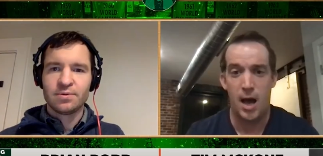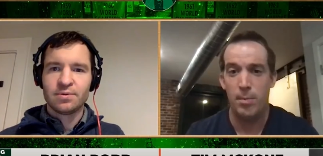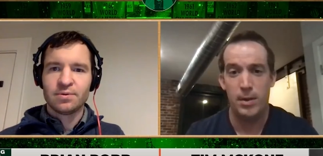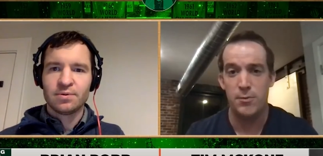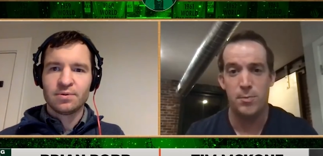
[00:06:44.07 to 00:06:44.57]

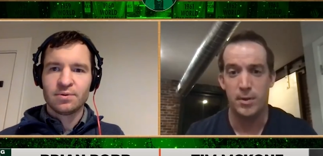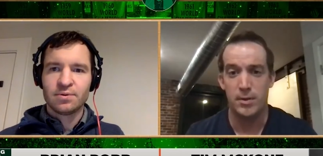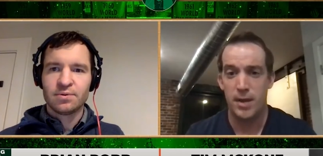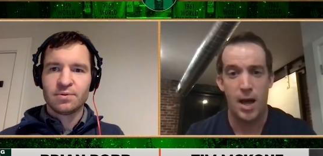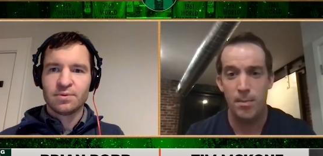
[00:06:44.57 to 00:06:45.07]
Speaker 1: unbelievable,
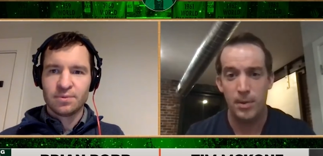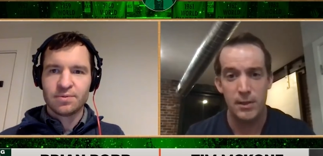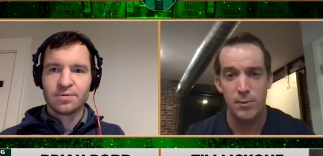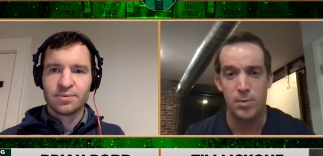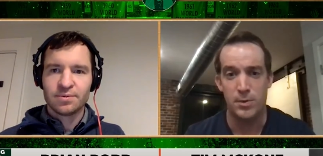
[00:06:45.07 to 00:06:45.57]

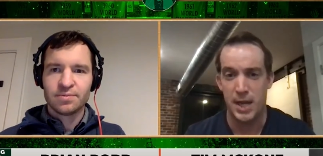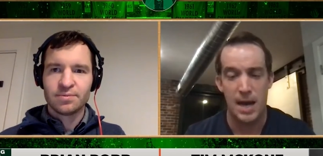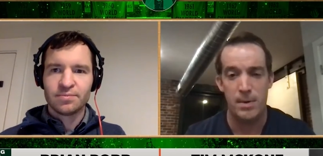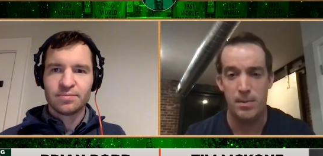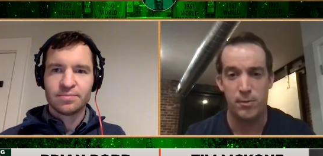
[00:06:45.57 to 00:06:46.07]
unbelievable,
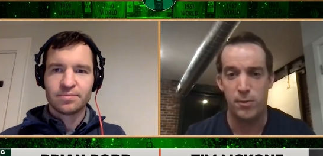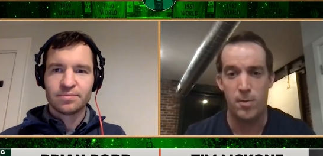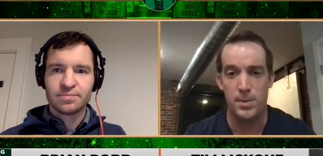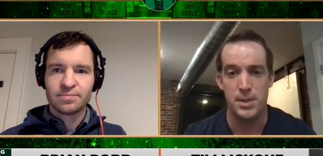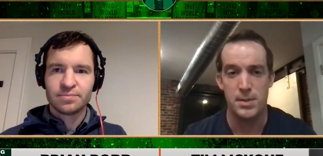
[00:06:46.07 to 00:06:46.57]
dominant
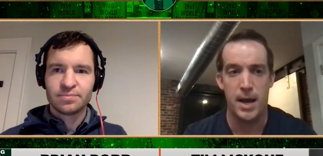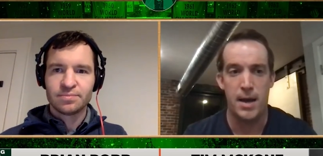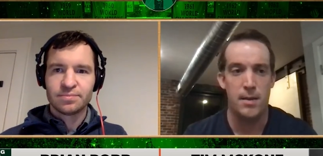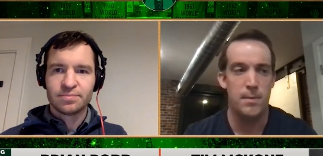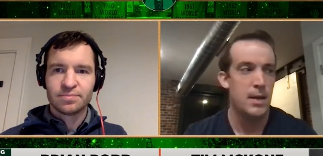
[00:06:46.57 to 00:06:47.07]
performances by
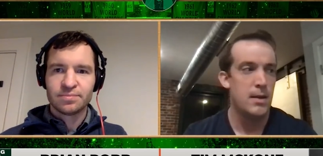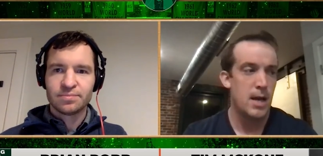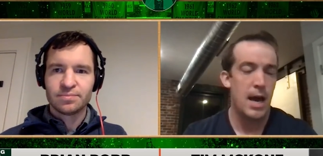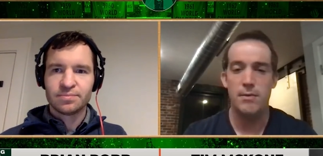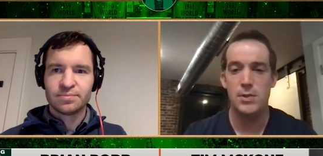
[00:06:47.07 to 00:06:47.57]
them.
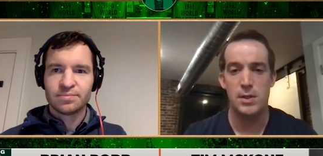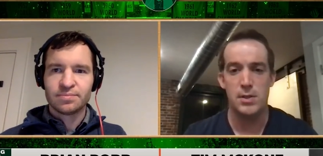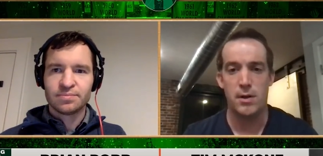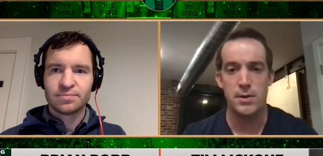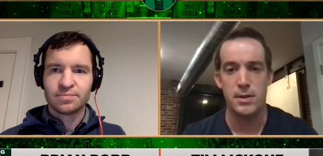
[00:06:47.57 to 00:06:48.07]
Obviously, it
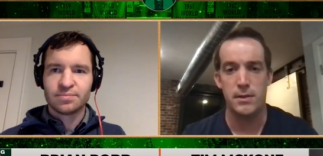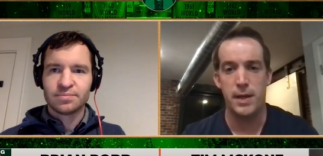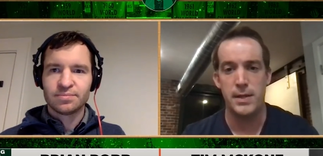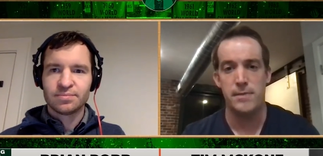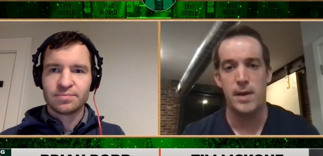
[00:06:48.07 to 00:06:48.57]
starts in the
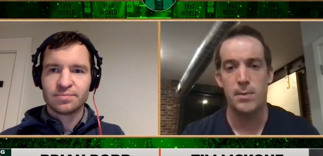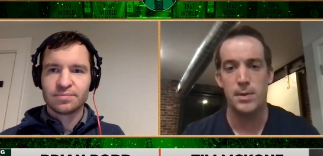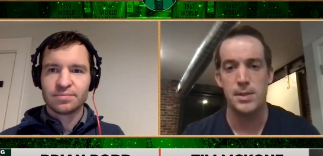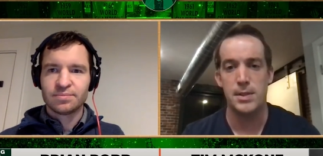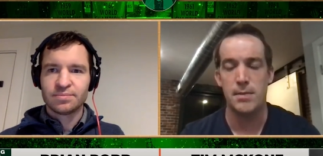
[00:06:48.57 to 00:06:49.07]
defensive end with
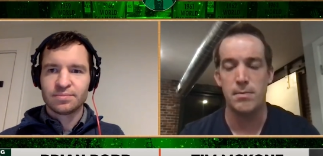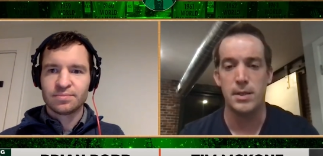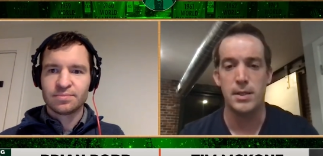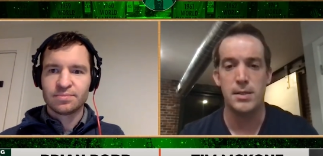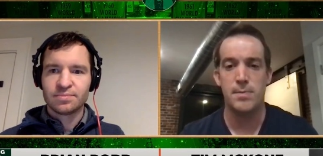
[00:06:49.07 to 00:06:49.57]
this team,
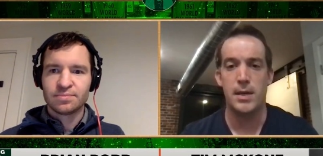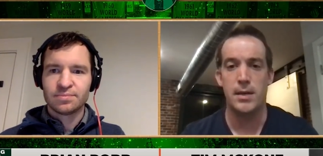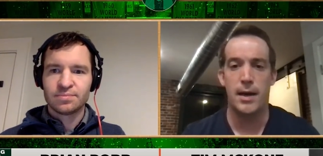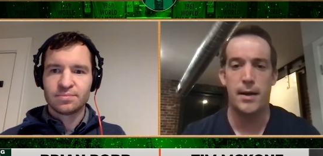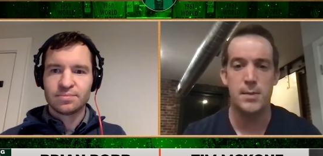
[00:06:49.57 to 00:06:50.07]
but it's been
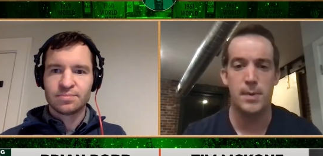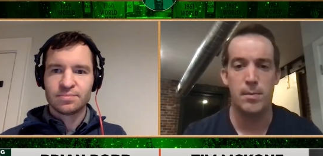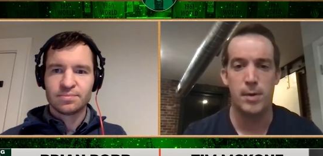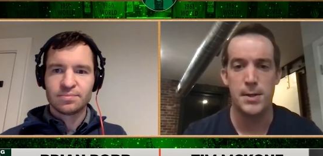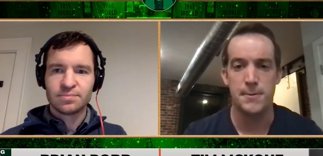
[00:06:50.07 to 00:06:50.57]
uh,
Speaker 2: it's been
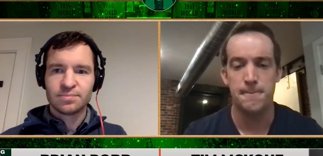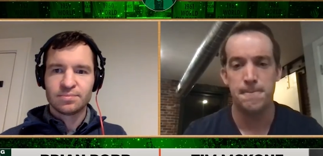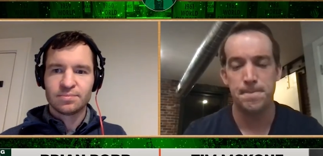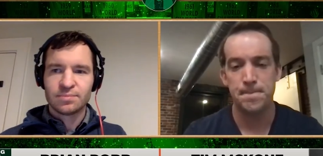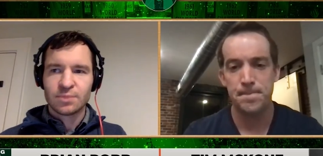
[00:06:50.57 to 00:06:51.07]
impressive.
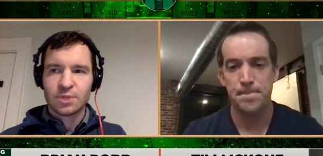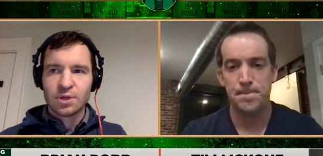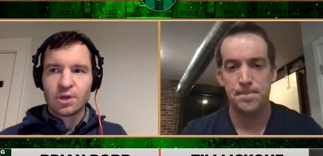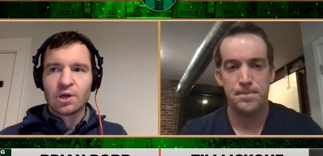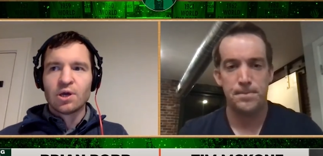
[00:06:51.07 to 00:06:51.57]

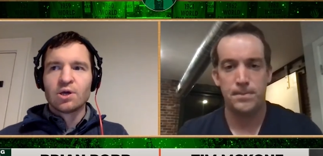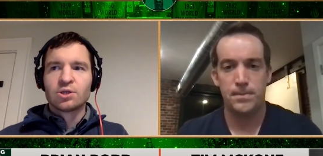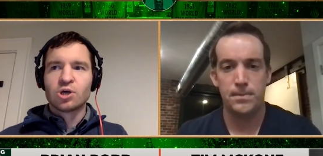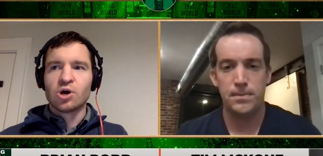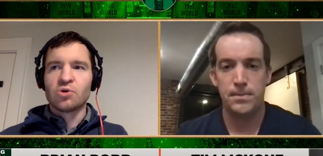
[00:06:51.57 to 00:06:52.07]

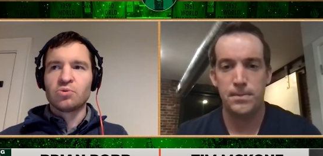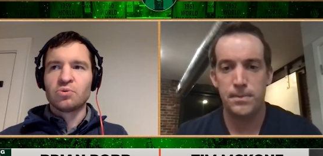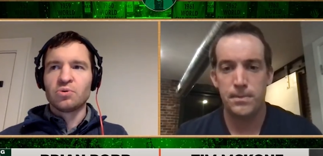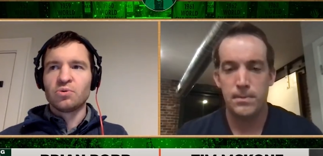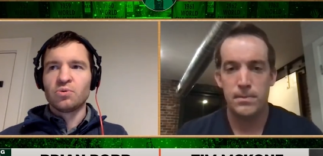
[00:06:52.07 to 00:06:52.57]
So
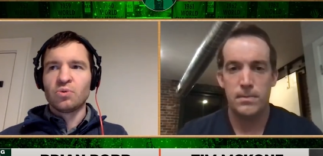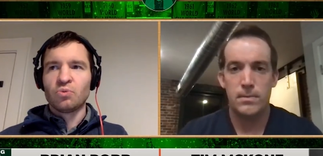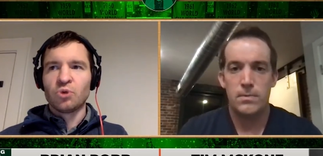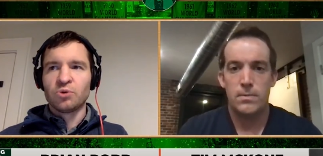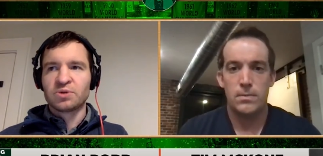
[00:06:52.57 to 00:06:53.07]

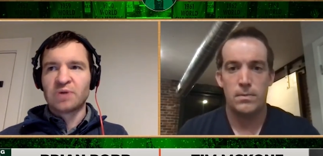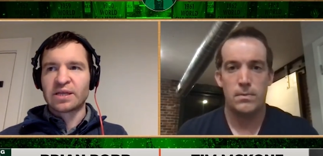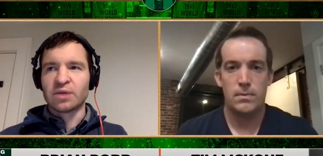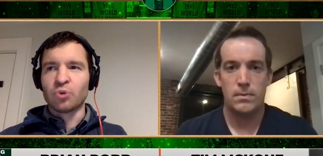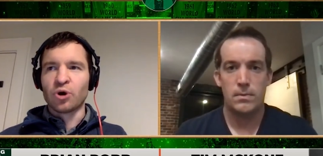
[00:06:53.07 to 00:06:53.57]
we'll get
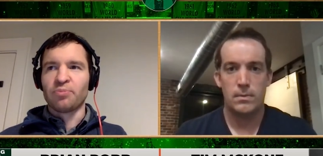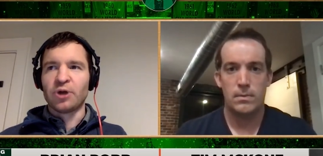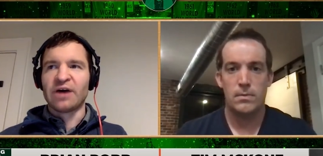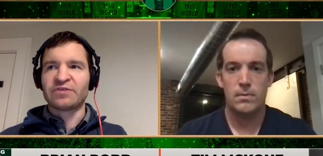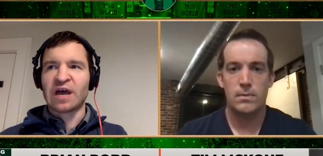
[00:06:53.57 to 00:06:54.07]
to more
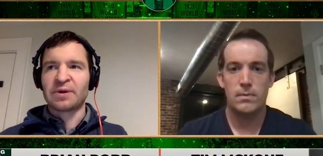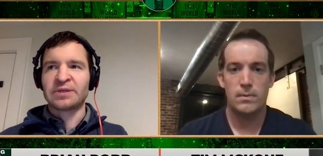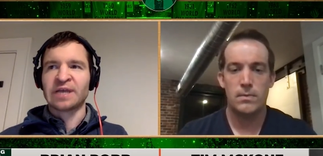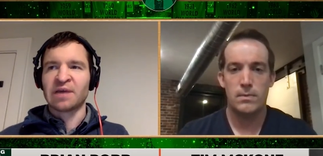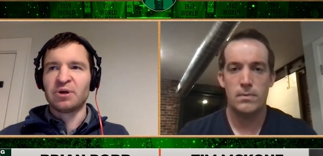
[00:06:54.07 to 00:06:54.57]
playoff talk in a
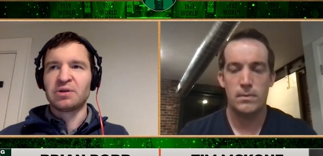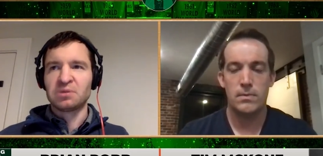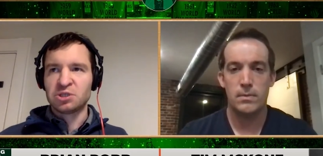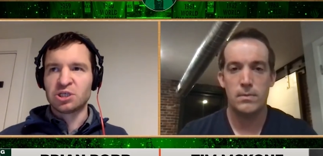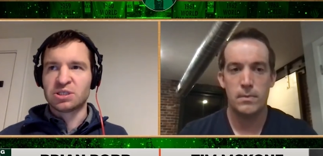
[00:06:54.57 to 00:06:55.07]
second, but
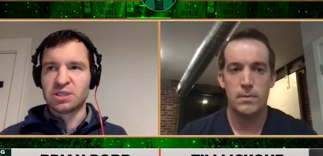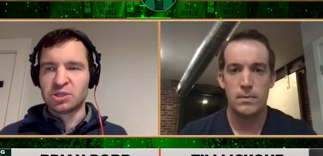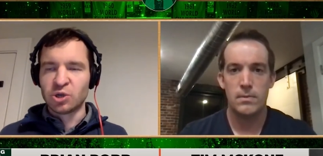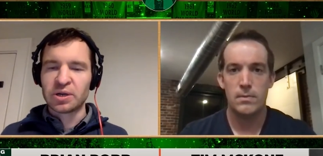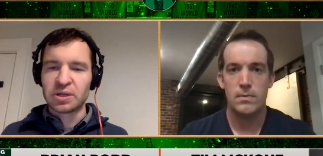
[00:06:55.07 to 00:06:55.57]
just
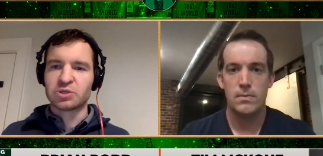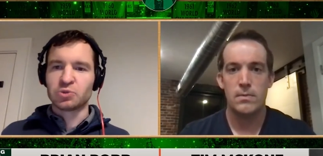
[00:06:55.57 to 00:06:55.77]
during this